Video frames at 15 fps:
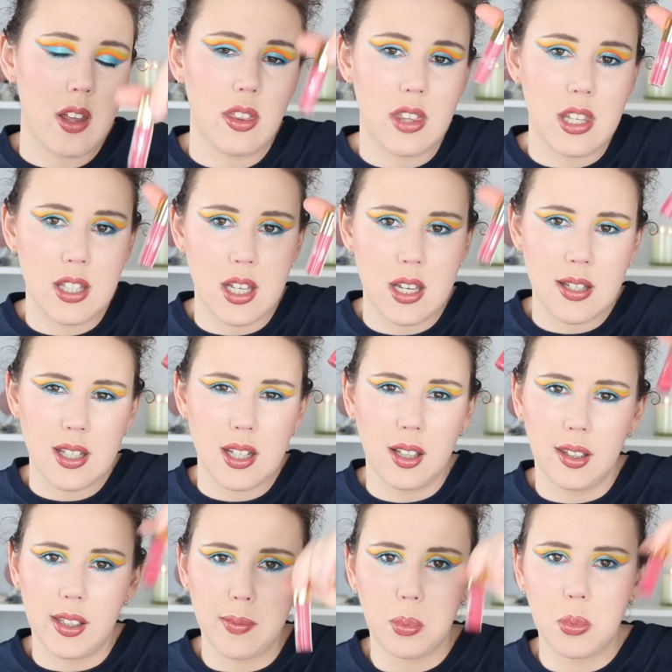This is the
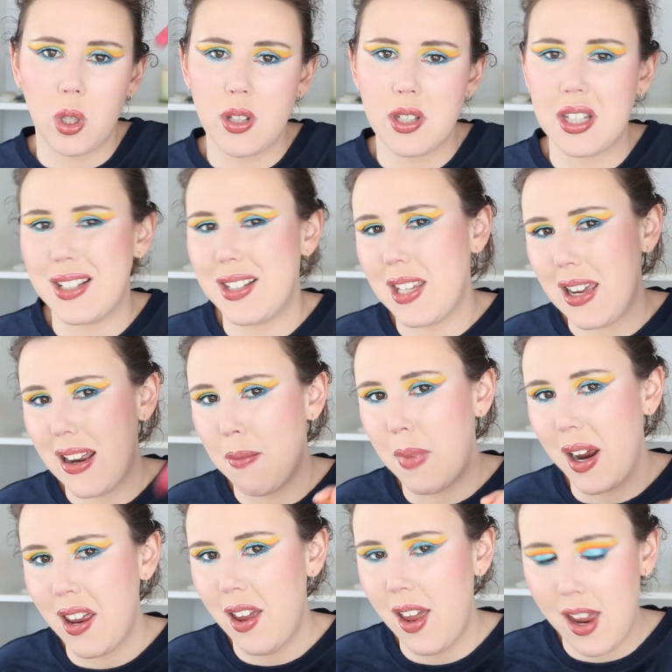lip gloss that's in
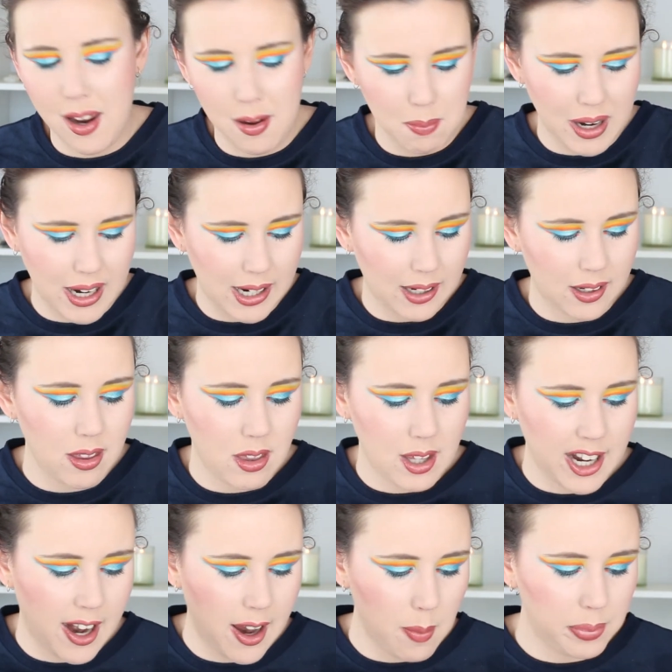my handbag
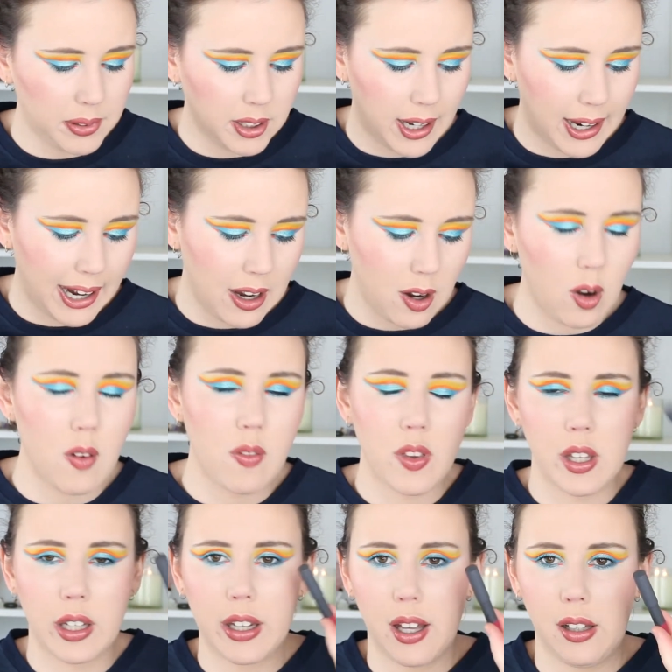that I apply over
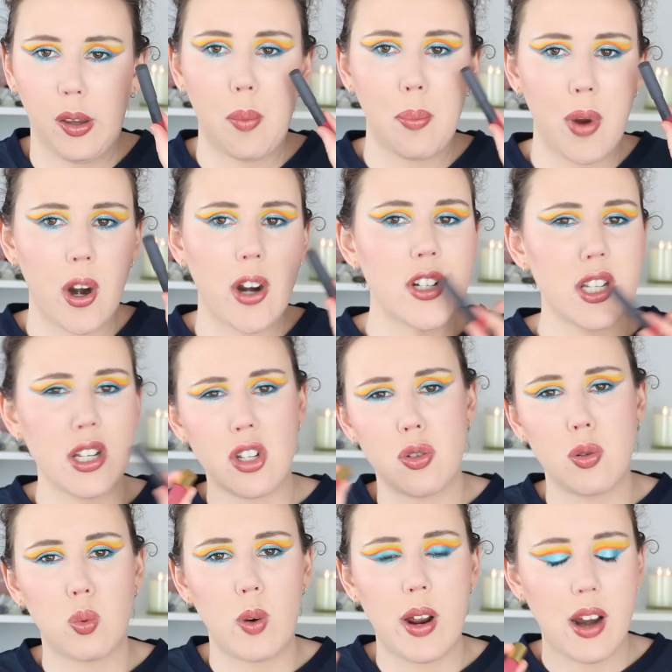the color
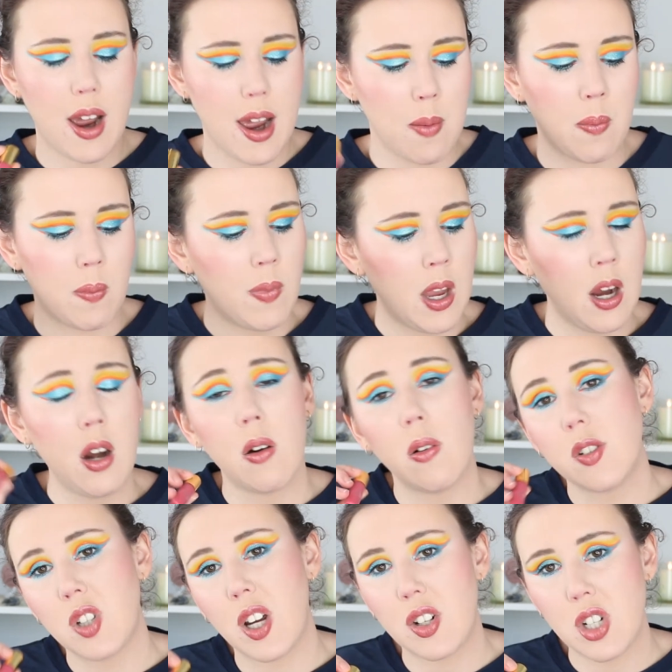Meritage when I'm
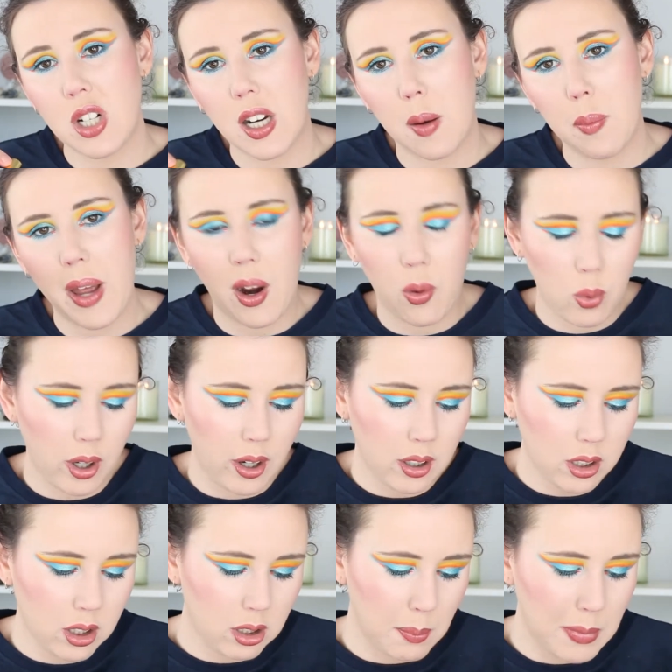touching up at
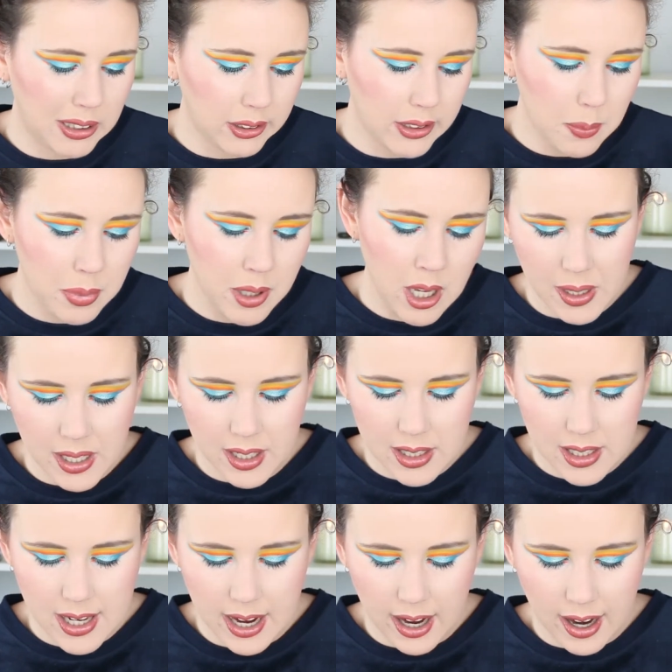work my lip.
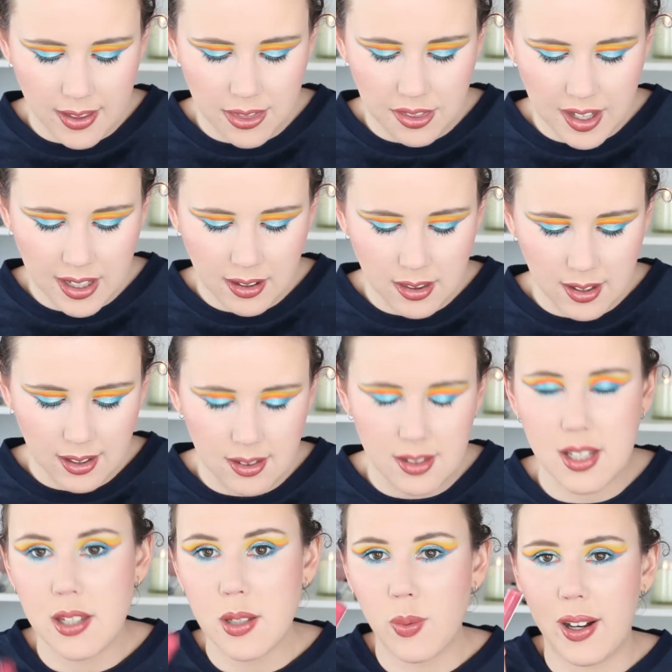But yeah, I think that
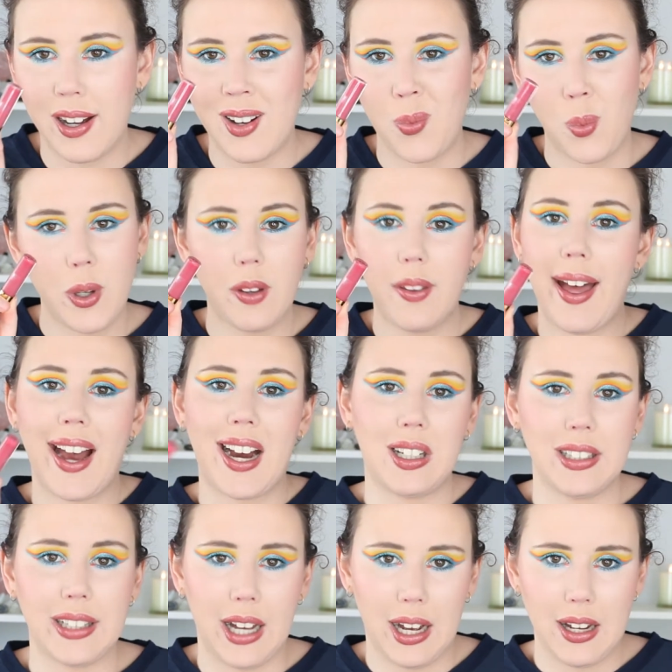this one will
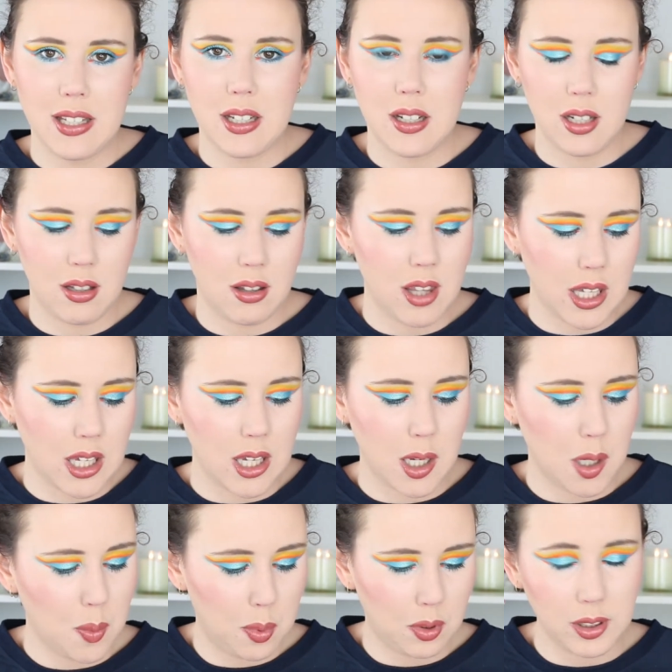outlast
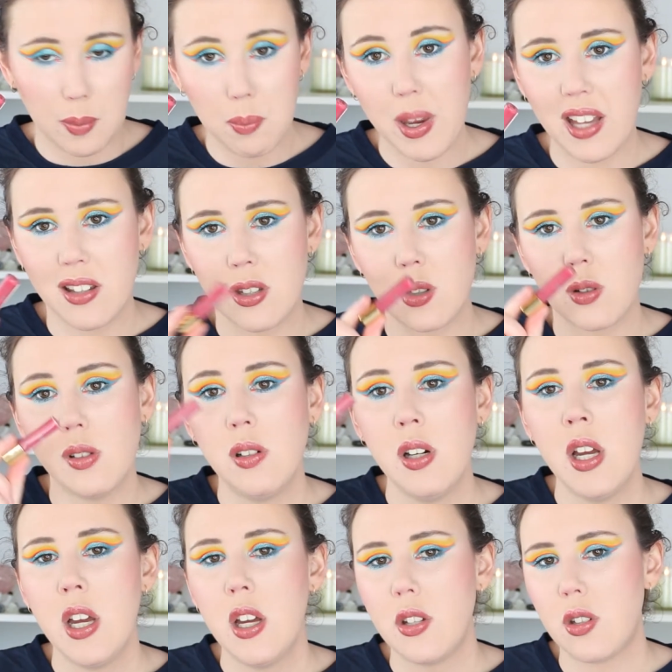the lip pencil,
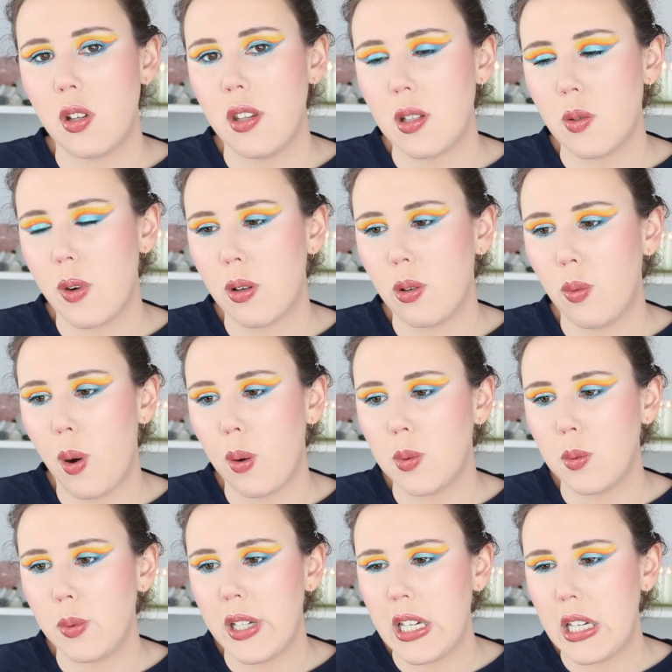so this one will
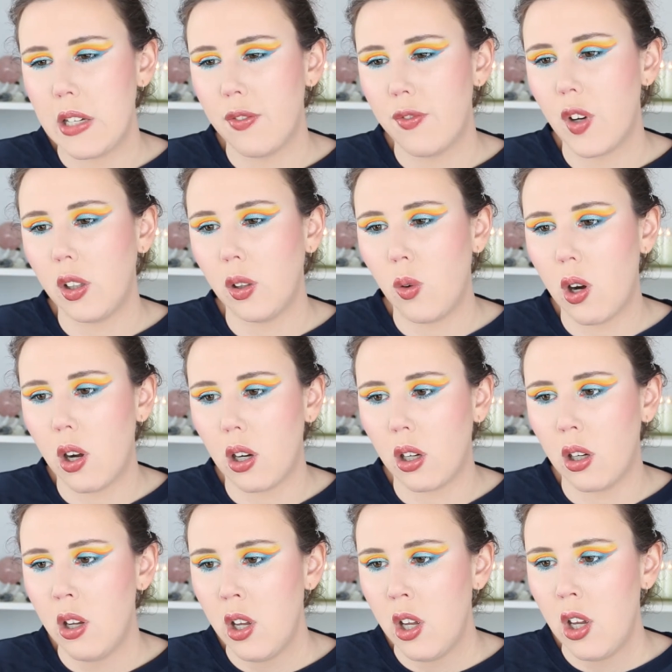probably follow
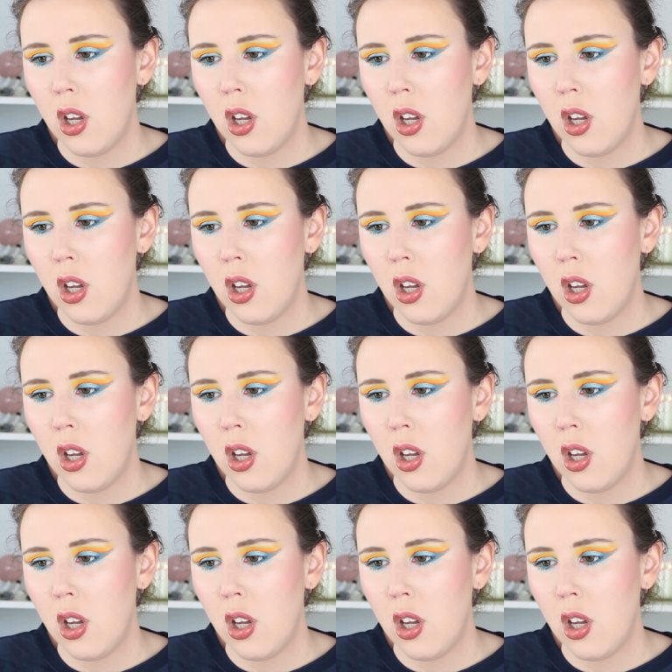on